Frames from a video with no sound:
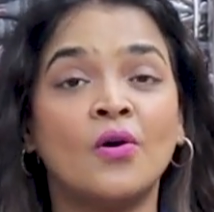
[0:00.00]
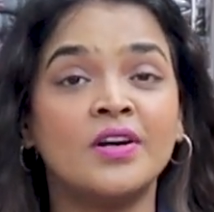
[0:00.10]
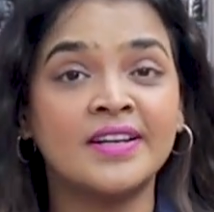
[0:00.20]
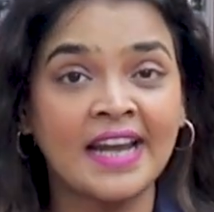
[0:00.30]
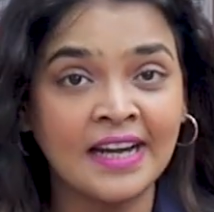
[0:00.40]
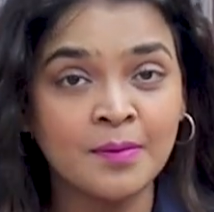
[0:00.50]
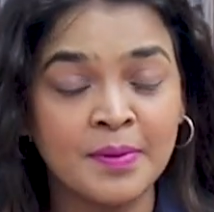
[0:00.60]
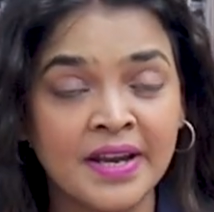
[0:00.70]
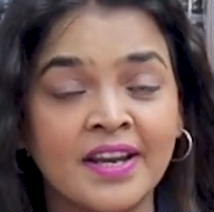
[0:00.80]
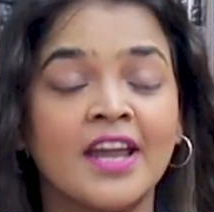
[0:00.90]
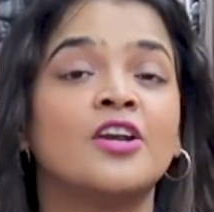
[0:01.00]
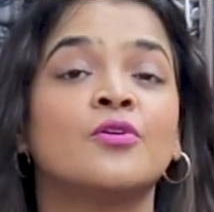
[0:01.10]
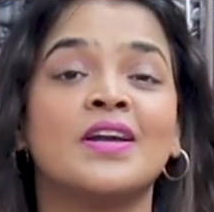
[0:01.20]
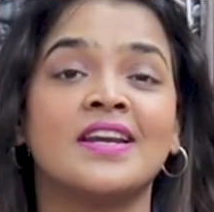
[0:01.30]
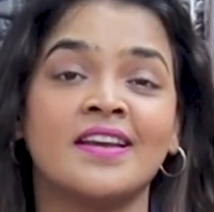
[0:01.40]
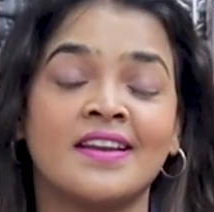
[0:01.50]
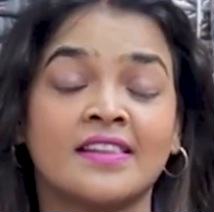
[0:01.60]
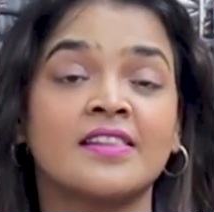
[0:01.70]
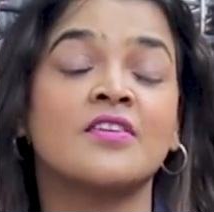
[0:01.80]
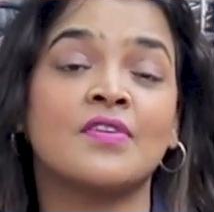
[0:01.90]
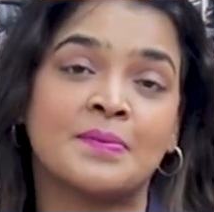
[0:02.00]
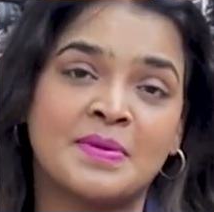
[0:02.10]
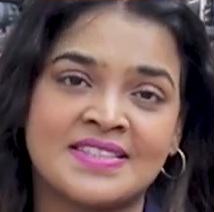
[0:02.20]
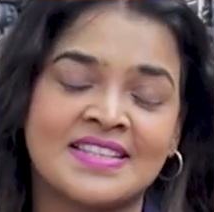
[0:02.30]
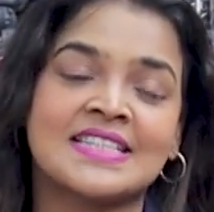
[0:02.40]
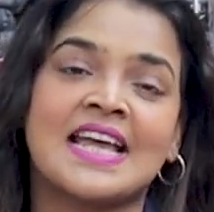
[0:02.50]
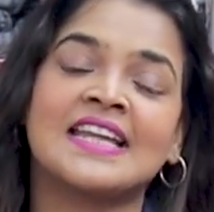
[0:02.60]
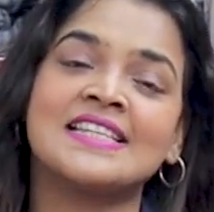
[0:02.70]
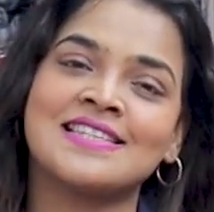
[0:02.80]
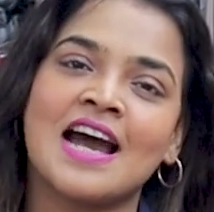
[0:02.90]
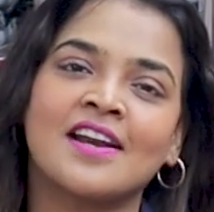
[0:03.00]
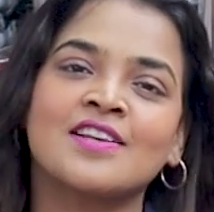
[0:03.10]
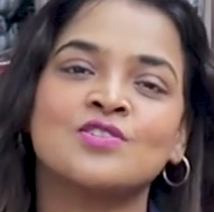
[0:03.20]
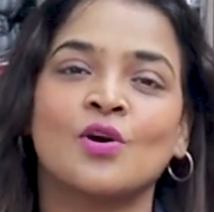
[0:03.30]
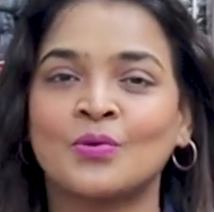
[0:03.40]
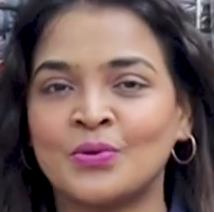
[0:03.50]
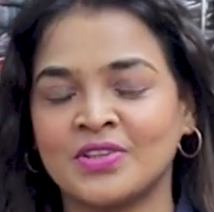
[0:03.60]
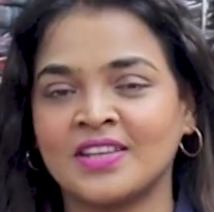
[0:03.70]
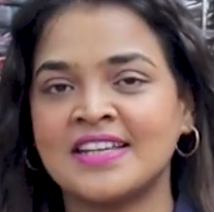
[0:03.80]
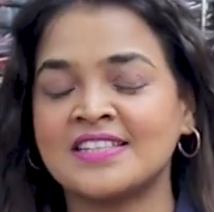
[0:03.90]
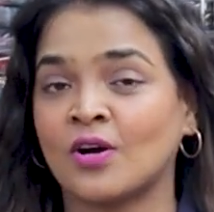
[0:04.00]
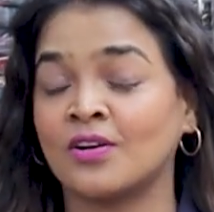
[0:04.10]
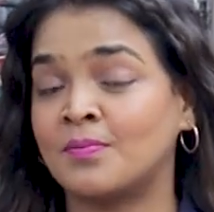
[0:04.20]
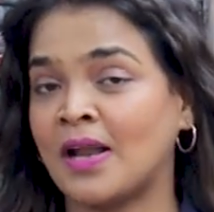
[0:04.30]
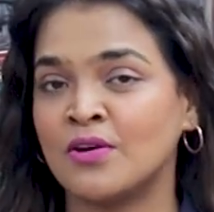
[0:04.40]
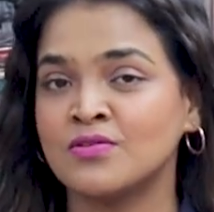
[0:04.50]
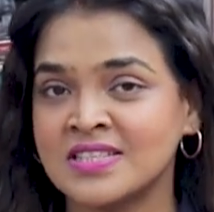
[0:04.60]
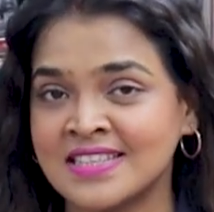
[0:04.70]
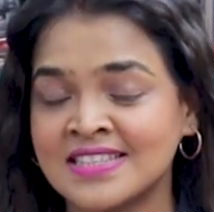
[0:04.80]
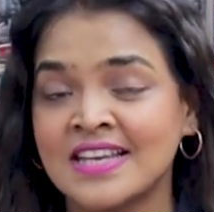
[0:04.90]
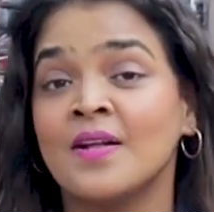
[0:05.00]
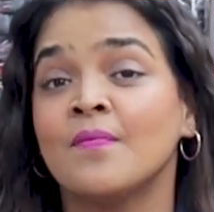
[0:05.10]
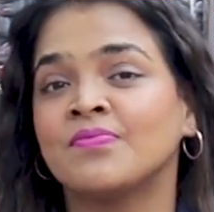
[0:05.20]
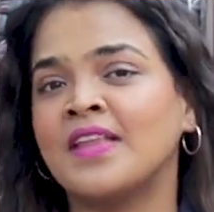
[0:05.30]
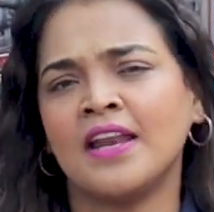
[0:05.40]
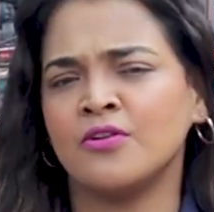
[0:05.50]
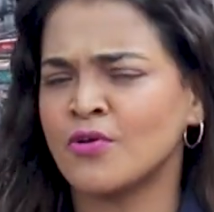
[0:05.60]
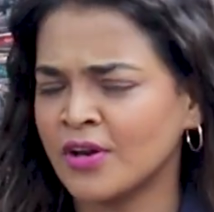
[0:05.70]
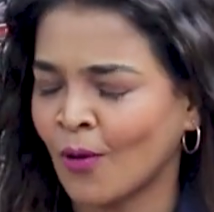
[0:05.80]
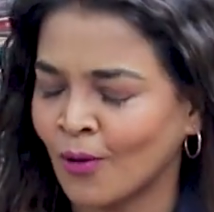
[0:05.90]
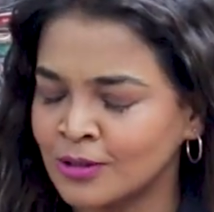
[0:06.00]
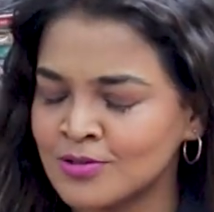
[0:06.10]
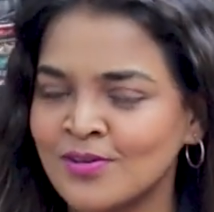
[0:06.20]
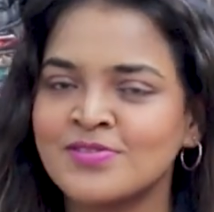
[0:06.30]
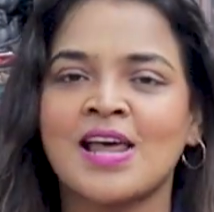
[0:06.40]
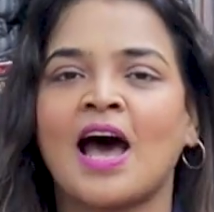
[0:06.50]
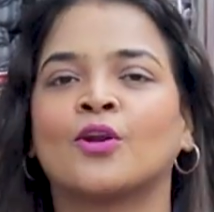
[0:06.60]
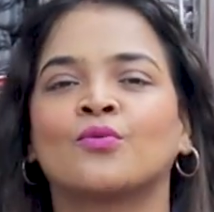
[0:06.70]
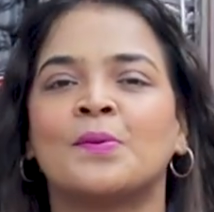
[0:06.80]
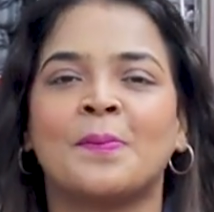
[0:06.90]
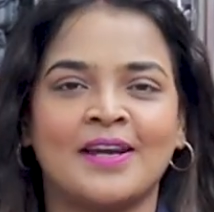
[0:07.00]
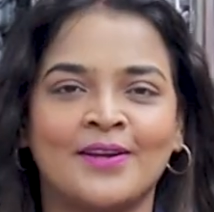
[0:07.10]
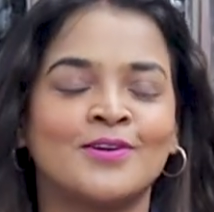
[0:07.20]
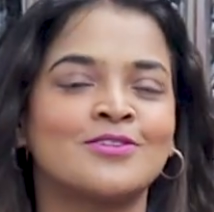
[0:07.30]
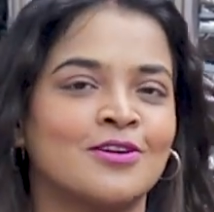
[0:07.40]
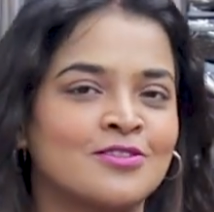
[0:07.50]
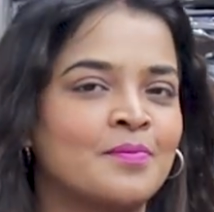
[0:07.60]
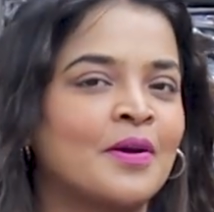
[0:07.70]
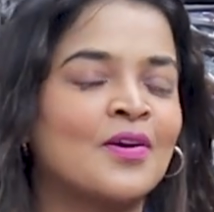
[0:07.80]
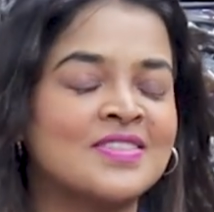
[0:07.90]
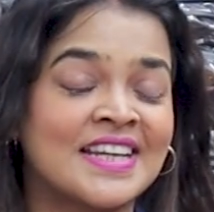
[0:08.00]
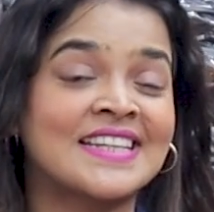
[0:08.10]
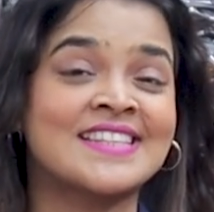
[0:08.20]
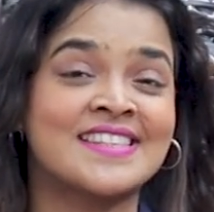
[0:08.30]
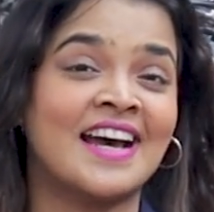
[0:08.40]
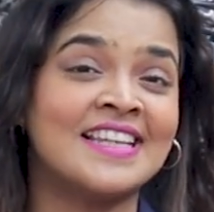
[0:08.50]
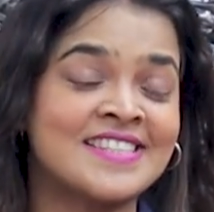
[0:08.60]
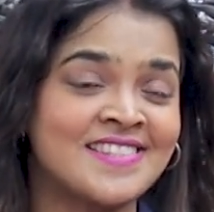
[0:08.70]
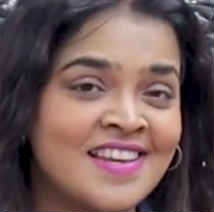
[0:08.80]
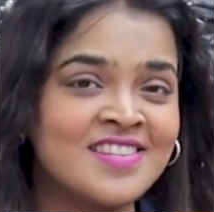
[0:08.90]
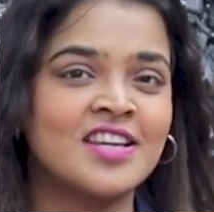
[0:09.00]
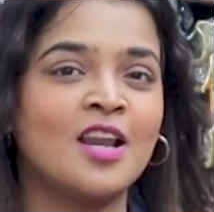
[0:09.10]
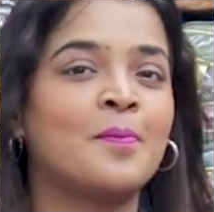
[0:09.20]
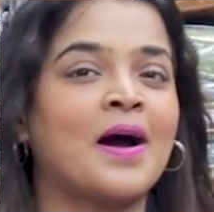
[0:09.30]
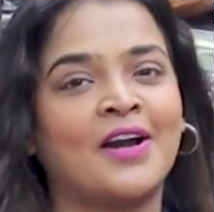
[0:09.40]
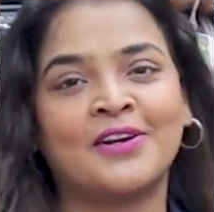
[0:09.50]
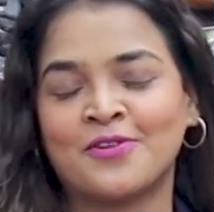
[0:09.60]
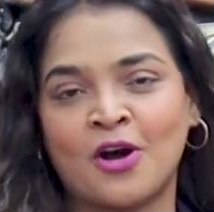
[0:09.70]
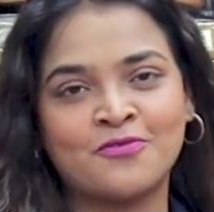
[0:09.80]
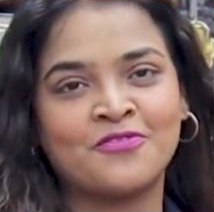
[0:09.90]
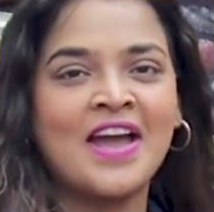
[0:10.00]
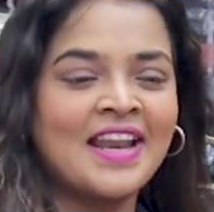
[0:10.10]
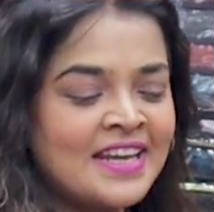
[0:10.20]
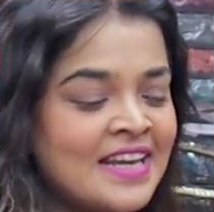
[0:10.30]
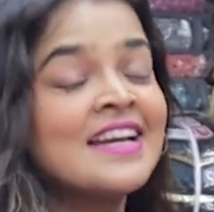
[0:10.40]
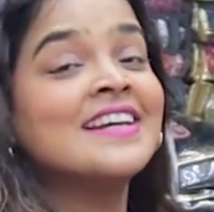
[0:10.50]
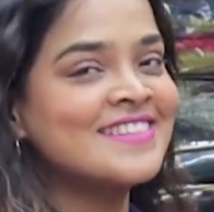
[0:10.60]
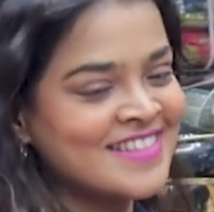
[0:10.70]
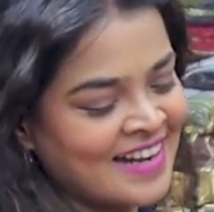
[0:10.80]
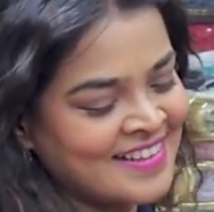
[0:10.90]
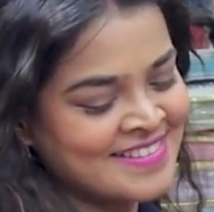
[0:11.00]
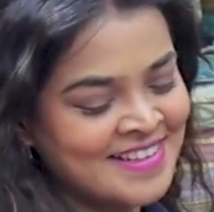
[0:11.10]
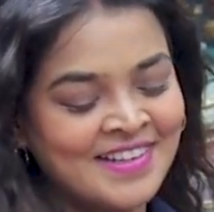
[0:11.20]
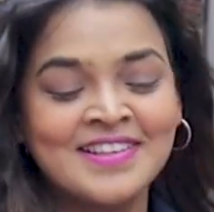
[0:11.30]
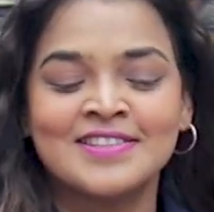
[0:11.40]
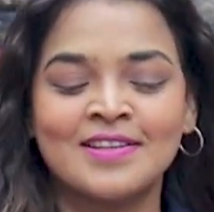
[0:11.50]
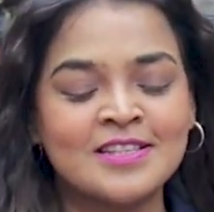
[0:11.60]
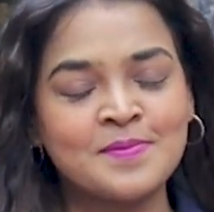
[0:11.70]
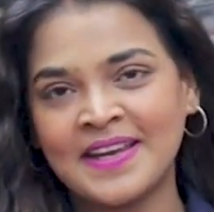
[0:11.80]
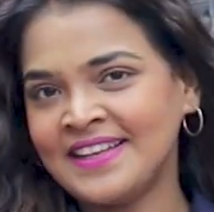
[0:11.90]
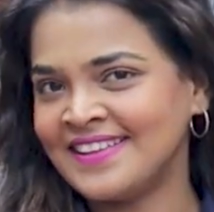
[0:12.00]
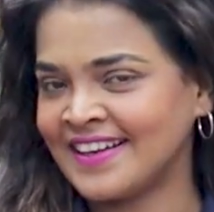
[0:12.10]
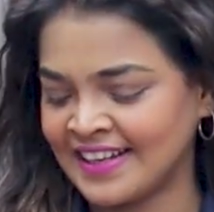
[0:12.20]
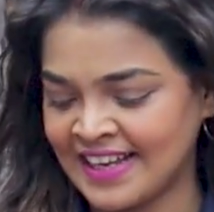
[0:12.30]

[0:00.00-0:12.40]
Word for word: already been into Indian ethnic wear business like in saris or kurtis or blouses, then you can also start with petticoats also because it is an essential part of wearing saris. So let's begin the